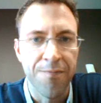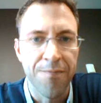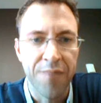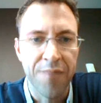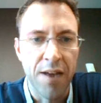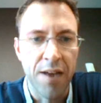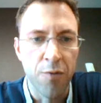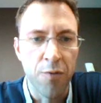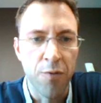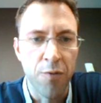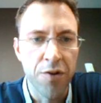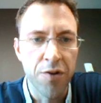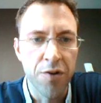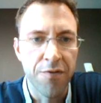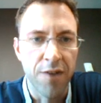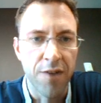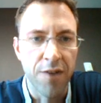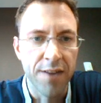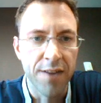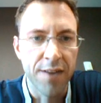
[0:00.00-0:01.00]
And where you
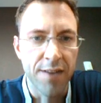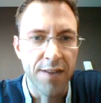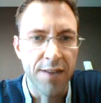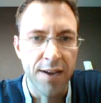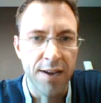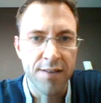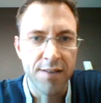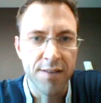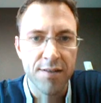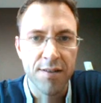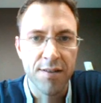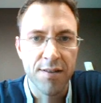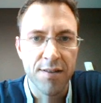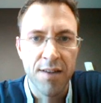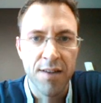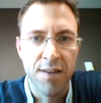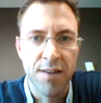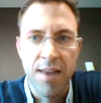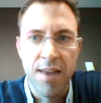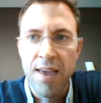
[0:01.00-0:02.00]
find that
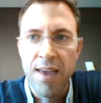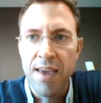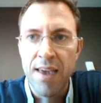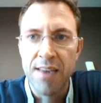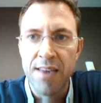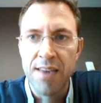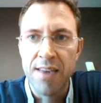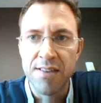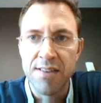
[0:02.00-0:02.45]
is